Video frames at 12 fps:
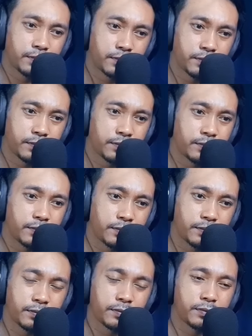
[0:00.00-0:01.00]

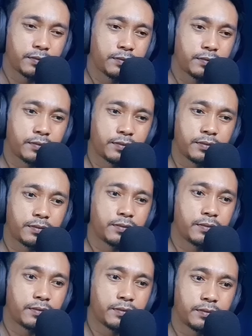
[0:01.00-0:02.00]

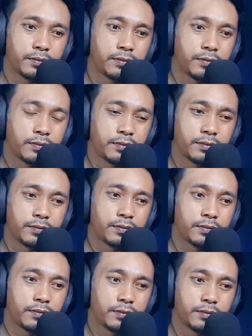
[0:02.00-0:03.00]

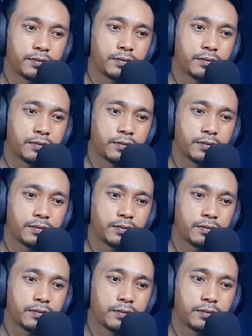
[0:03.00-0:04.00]

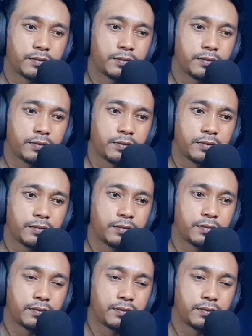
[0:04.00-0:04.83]
(silent)